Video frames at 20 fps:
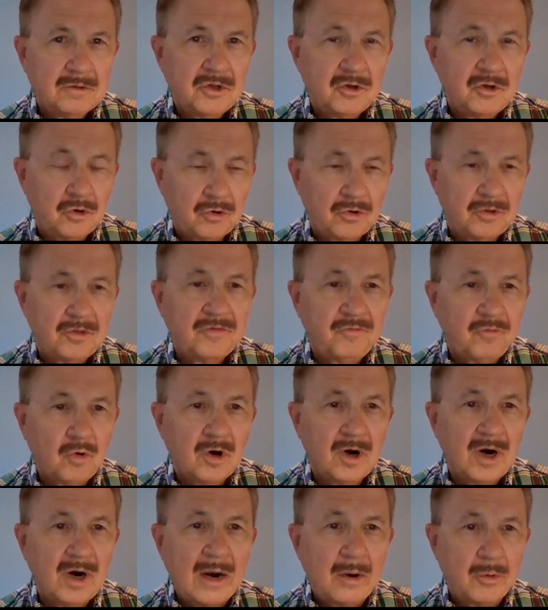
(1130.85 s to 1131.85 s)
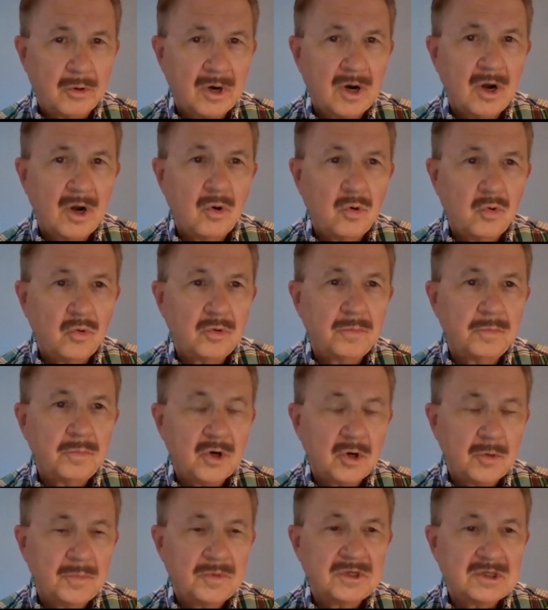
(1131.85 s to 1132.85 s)
the earth for our own
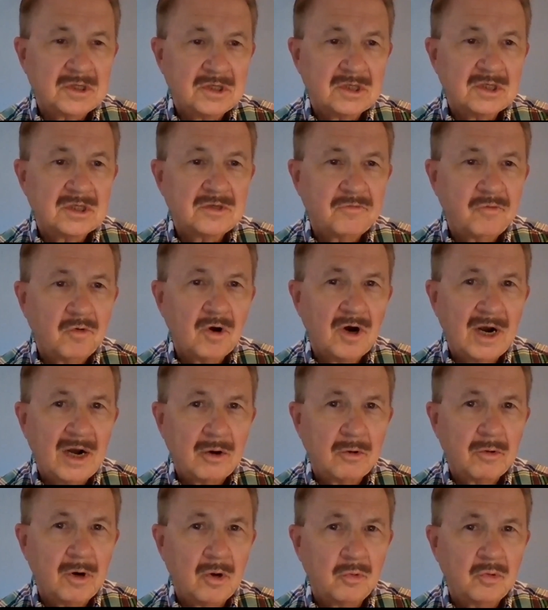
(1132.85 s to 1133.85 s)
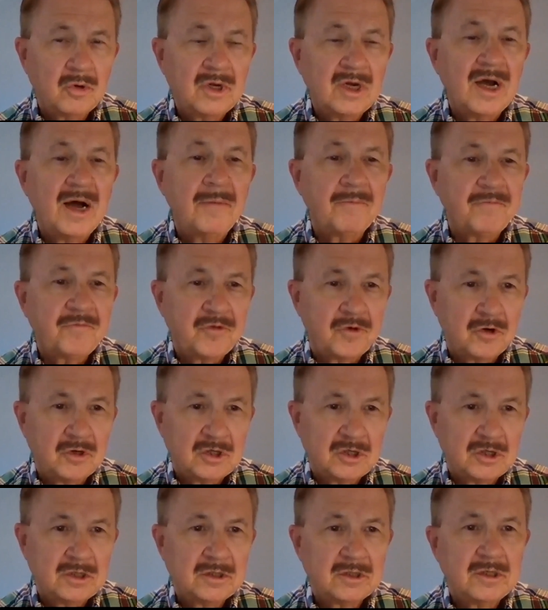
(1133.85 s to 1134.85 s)
purposes, for our own
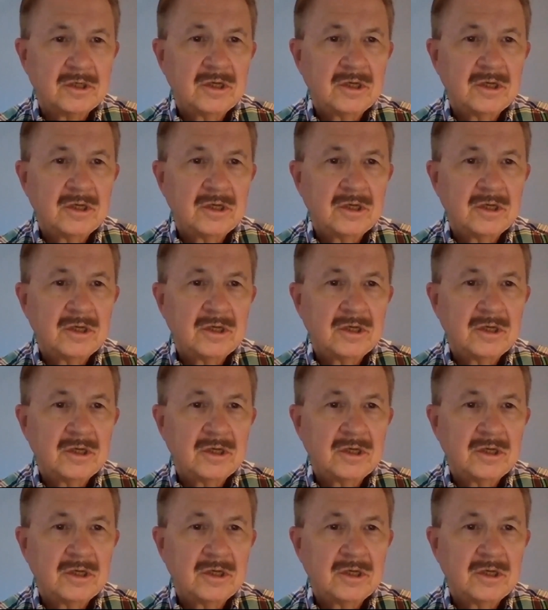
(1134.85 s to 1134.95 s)
comfort,